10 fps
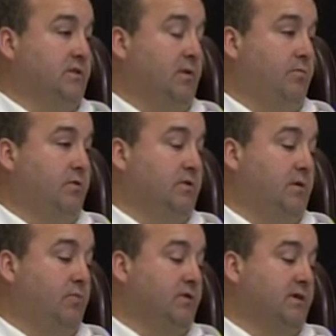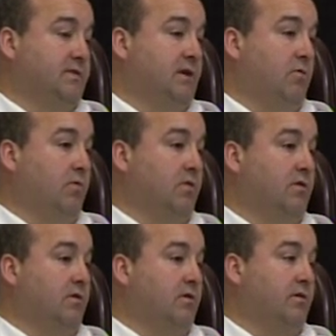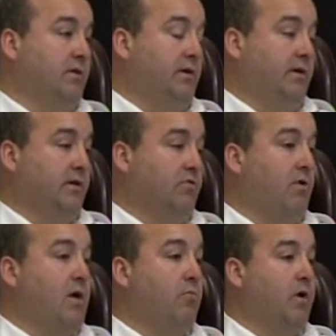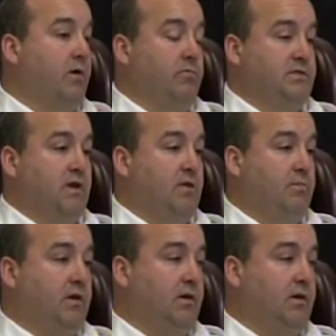And they predicted out what their crime rate was going to be.